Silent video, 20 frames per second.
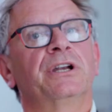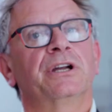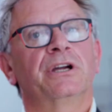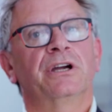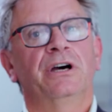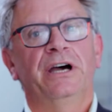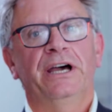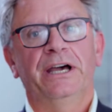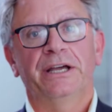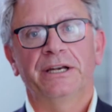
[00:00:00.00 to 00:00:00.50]
to
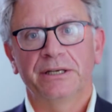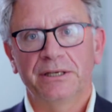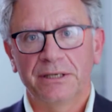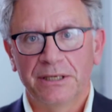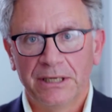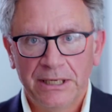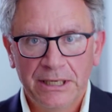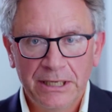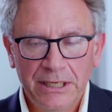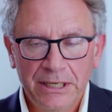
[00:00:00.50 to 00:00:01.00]
go ahead and
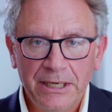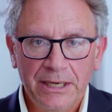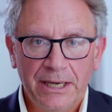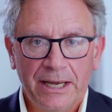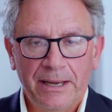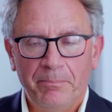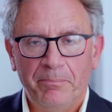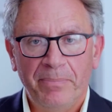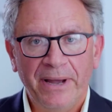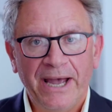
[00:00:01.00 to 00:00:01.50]

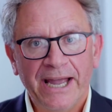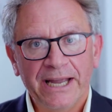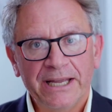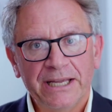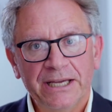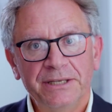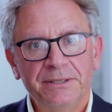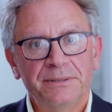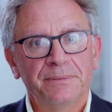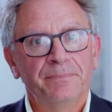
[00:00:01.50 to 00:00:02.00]
bag
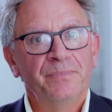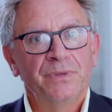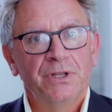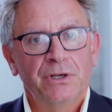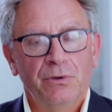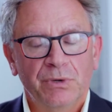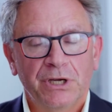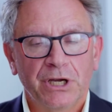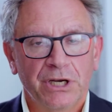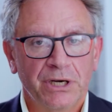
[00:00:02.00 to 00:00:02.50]
it.
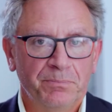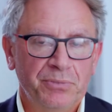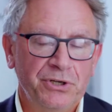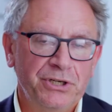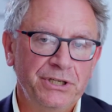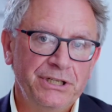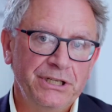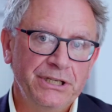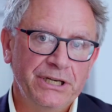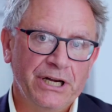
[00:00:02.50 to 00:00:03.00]
We're going to put it in